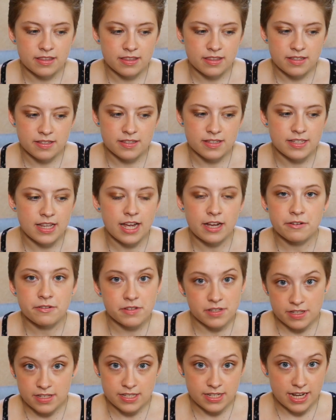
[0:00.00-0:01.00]
The
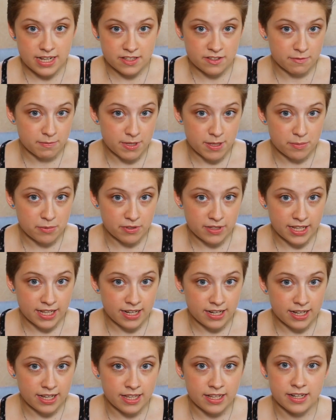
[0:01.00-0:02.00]
sounds and sights of people
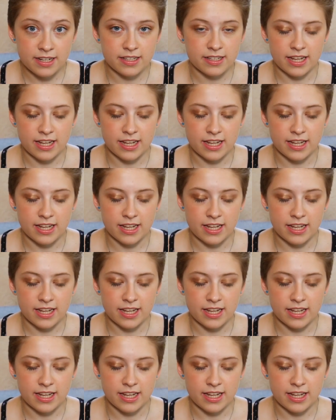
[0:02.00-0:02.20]
eating,